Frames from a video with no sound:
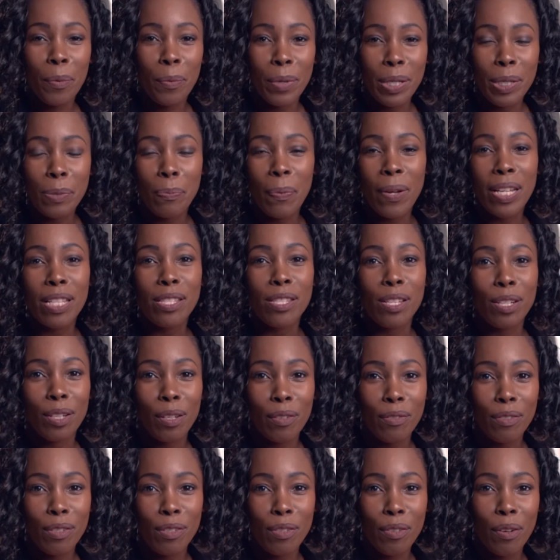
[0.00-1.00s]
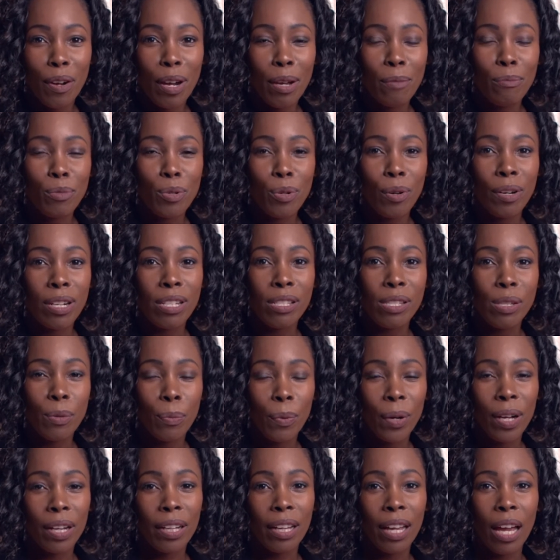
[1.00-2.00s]
we spent a lot of time trying to
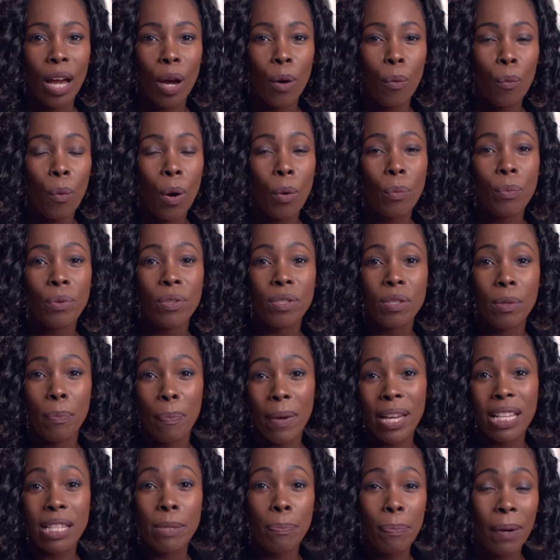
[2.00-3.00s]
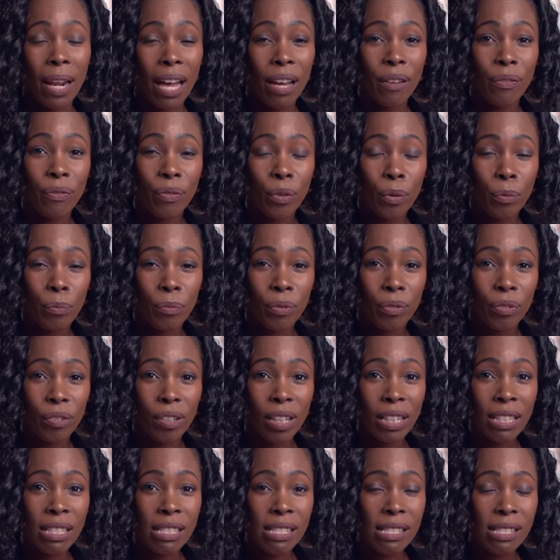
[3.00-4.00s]
work out what was the best platform
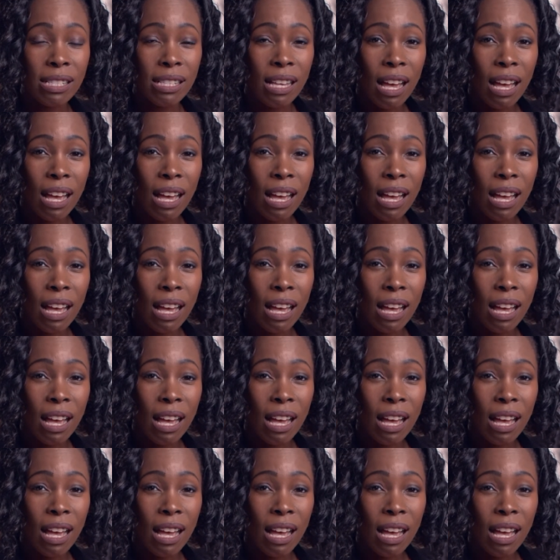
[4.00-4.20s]
for us.